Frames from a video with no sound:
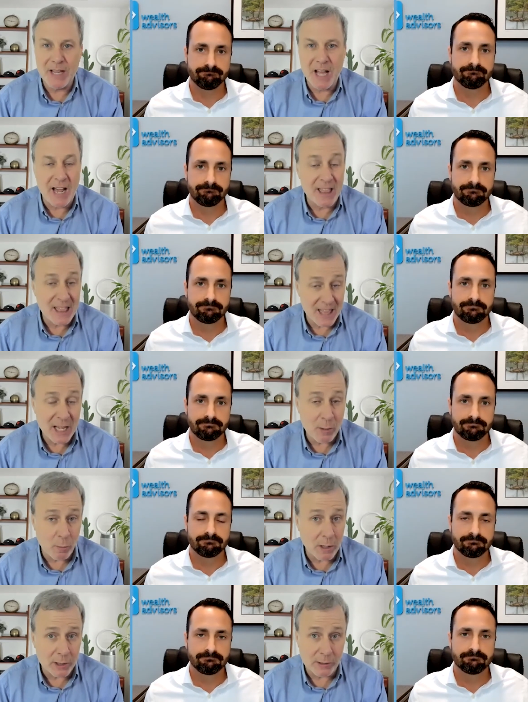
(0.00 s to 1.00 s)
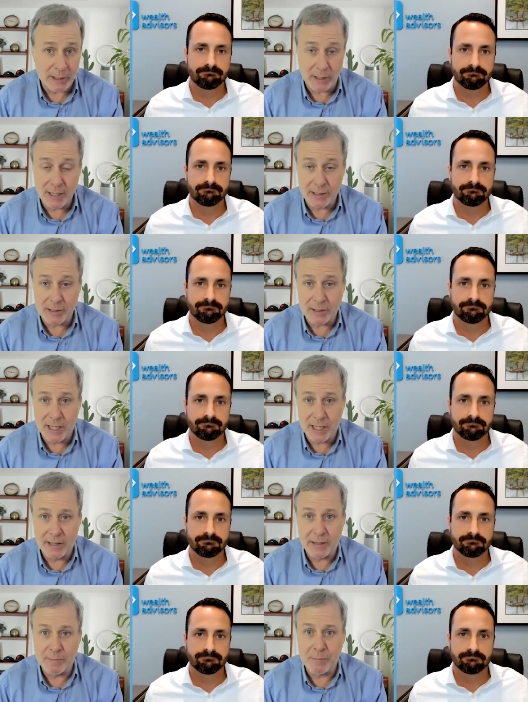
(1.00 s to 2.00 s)
Speaker 1: I think Wall Street's also
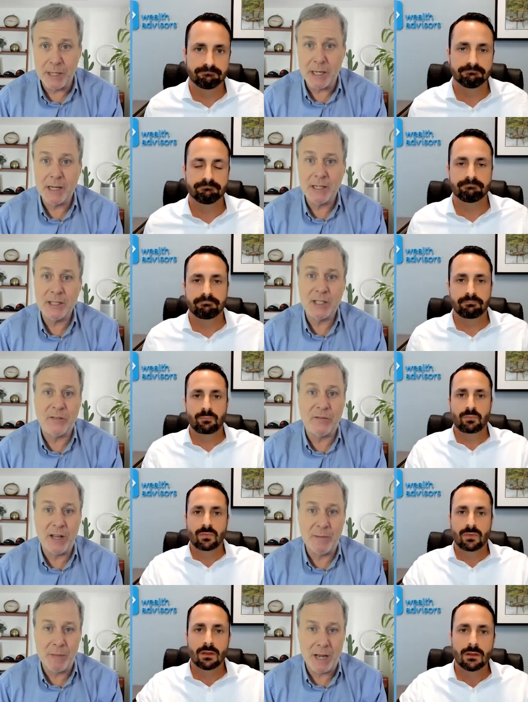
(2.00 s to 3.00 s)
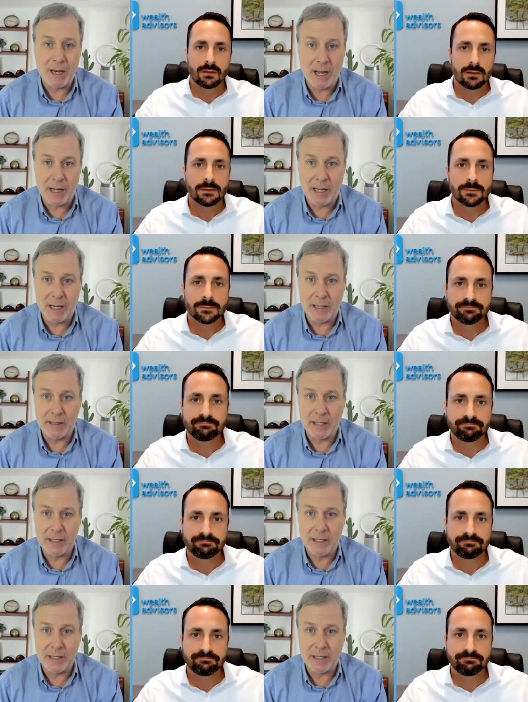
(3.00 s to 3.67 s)
saying because the Fed may not get it,